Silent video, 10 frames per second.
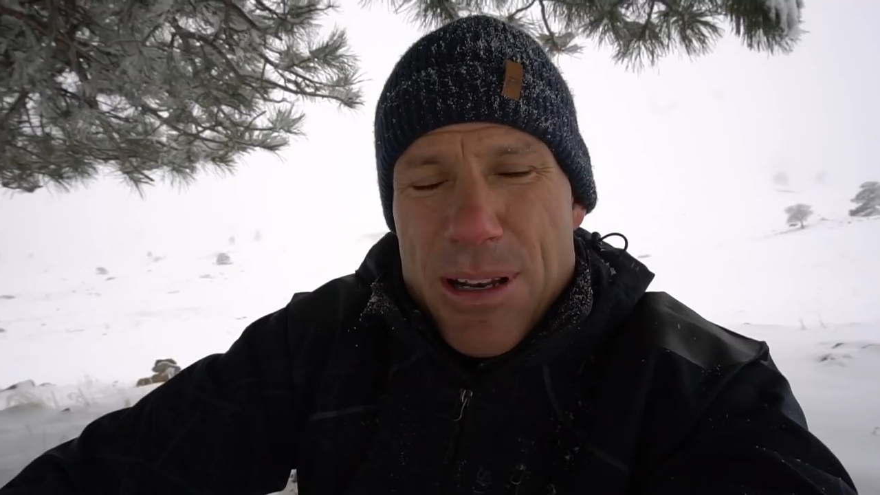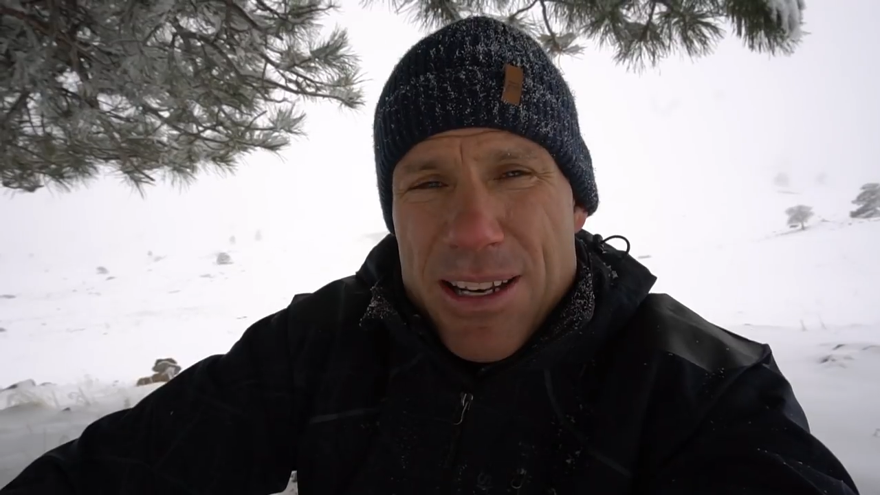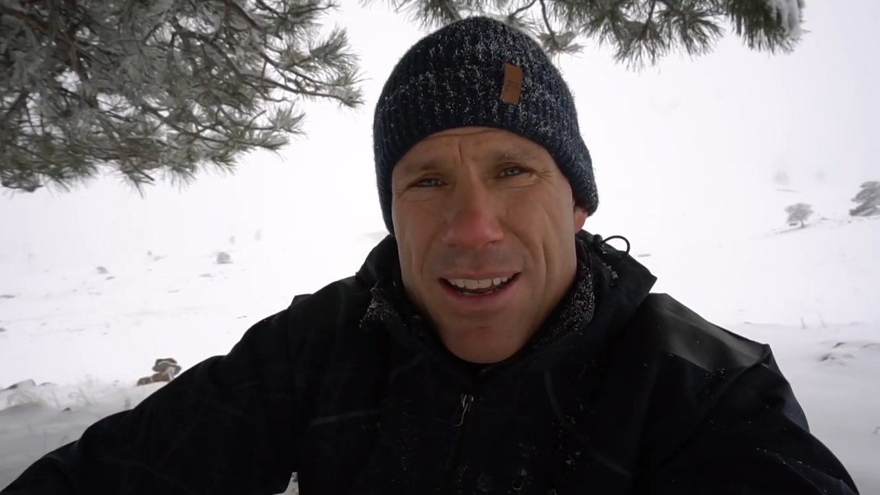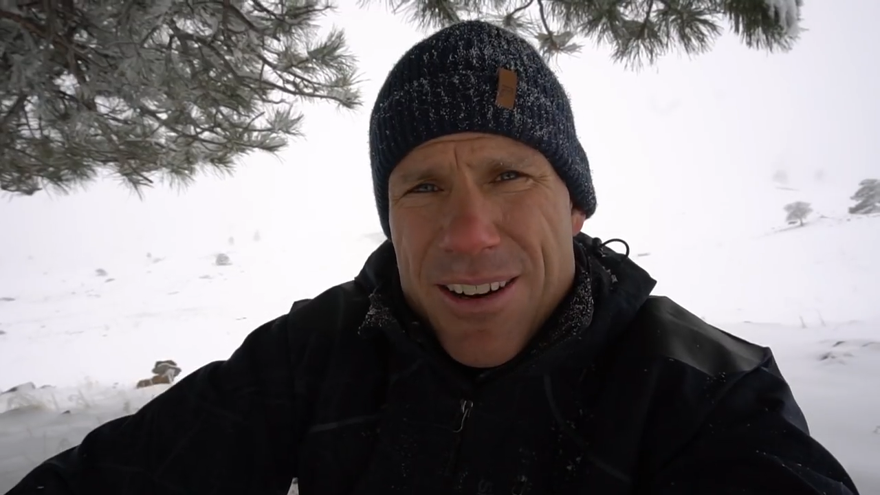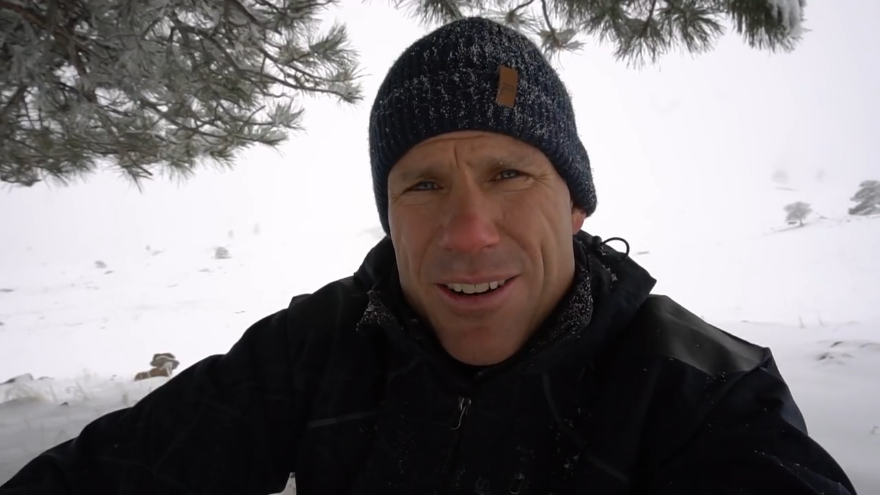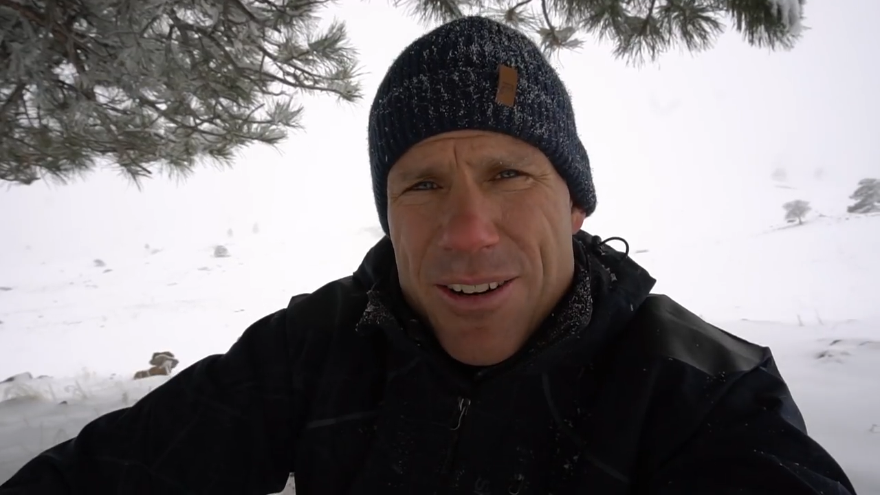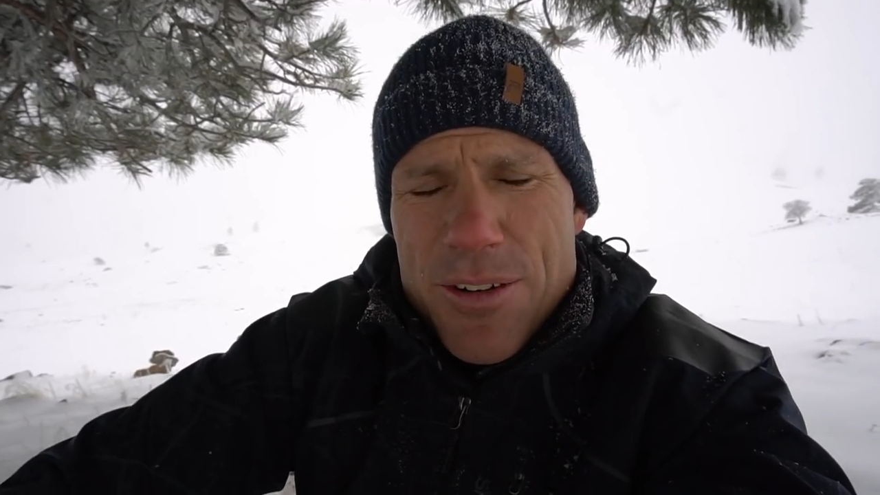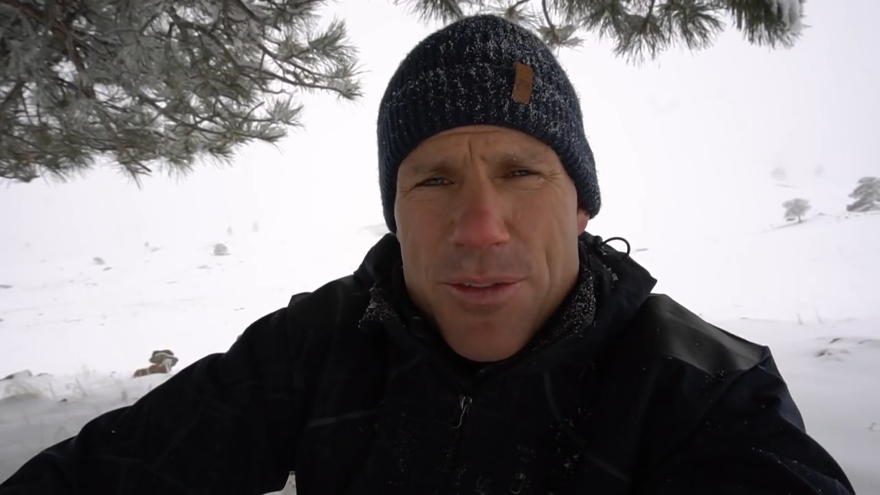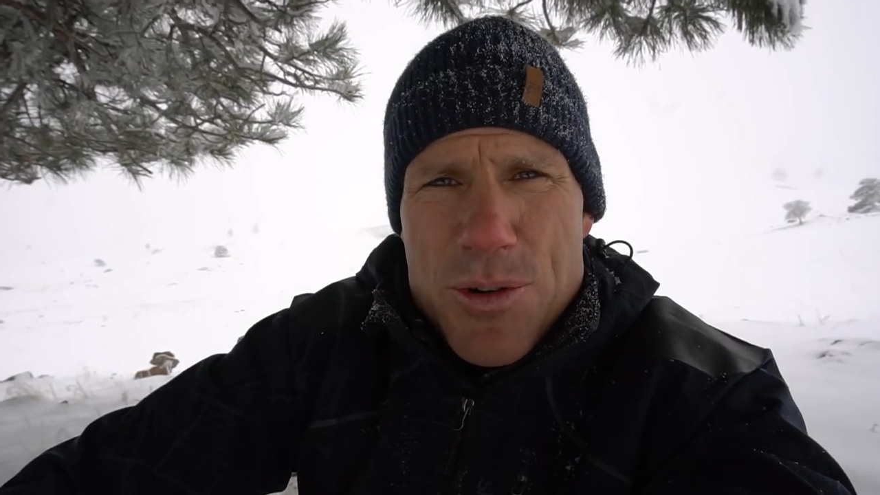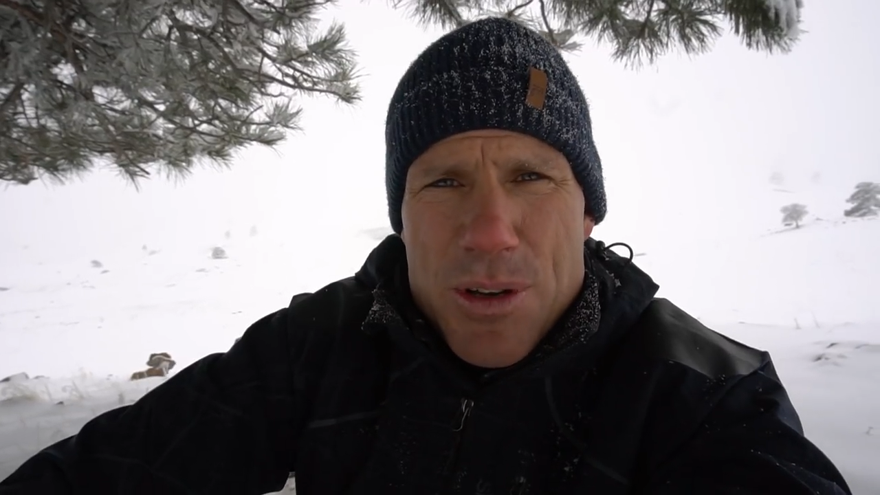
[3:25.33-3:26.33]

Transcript: been here a few